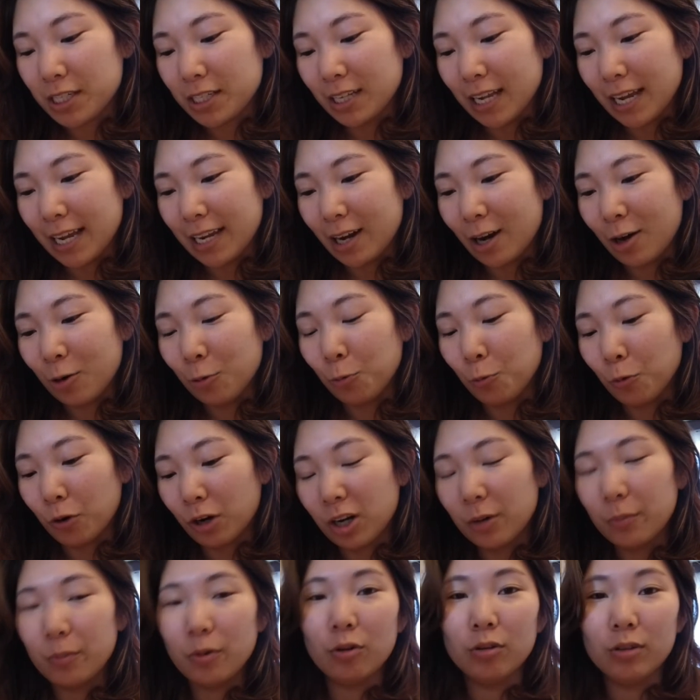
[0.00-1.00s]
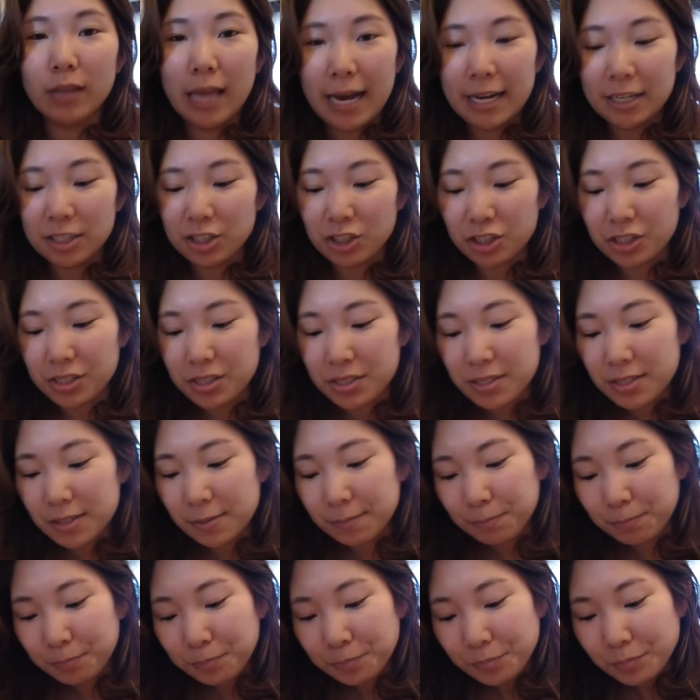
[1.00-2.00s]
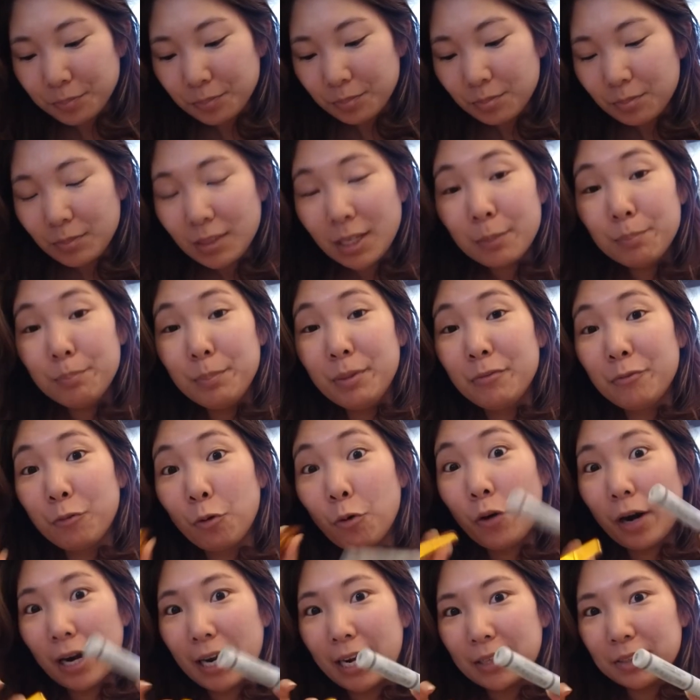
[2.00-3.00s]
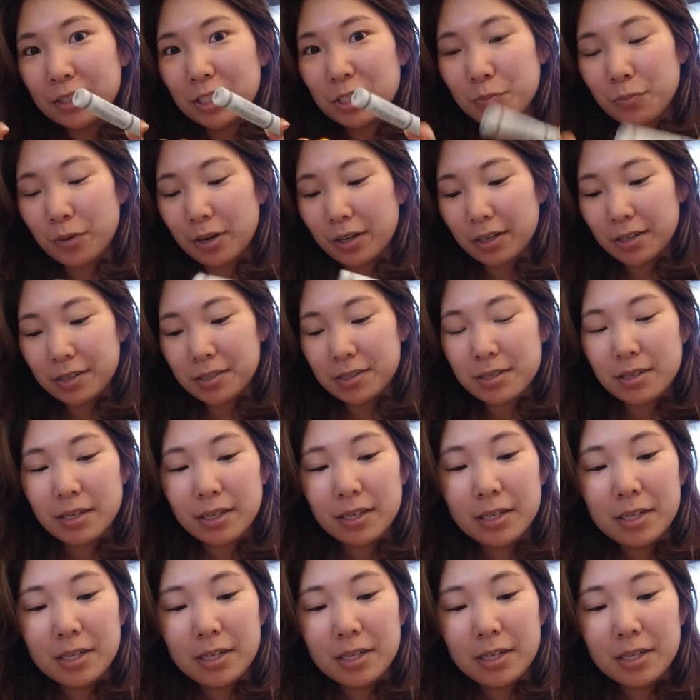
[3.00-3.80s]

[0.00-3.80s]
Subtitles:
like unworkable lashes before I got these products.